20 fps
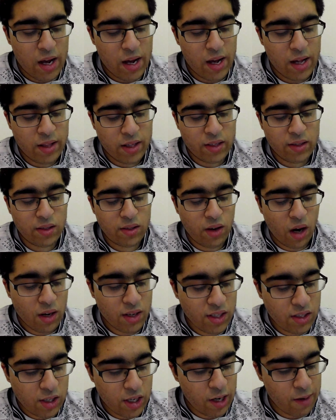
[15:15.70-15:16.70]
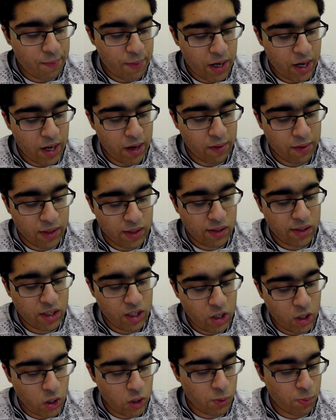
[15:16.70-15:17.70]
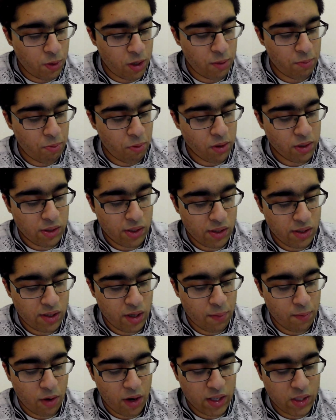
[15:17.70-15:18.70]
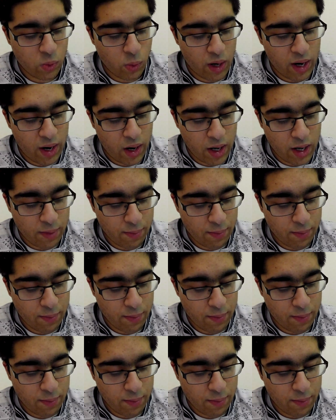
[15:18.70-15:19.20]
then study tip here is use bullet points to summarize why high